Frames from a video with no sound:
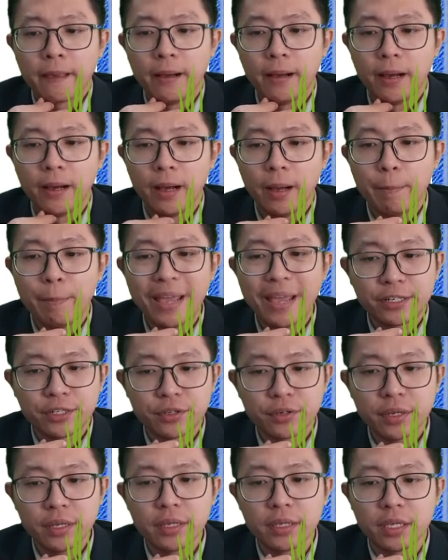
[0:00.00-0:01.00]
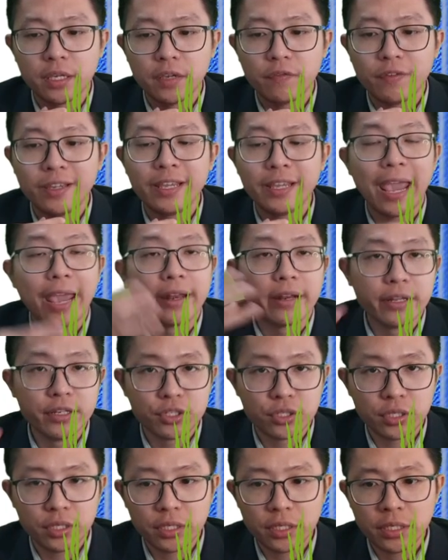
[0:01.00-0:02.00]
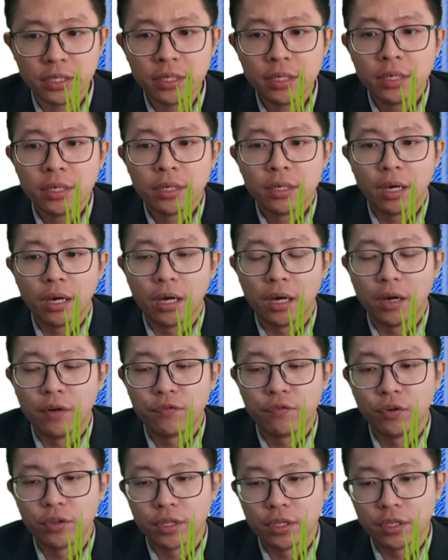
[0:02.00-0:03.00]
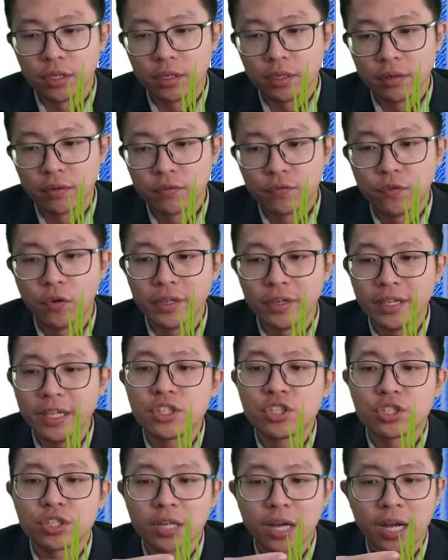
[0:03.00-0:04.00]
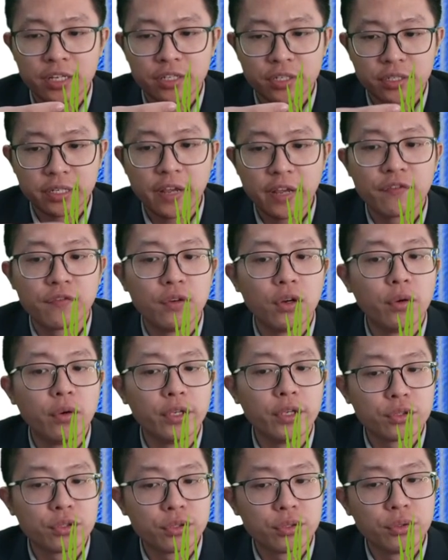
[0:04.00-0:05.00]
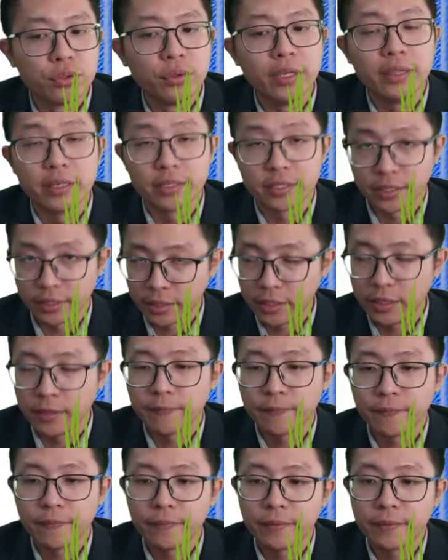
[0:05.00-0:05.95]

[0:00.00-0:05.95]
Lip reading: battery giving energy for each charge that flowing through in the circuit.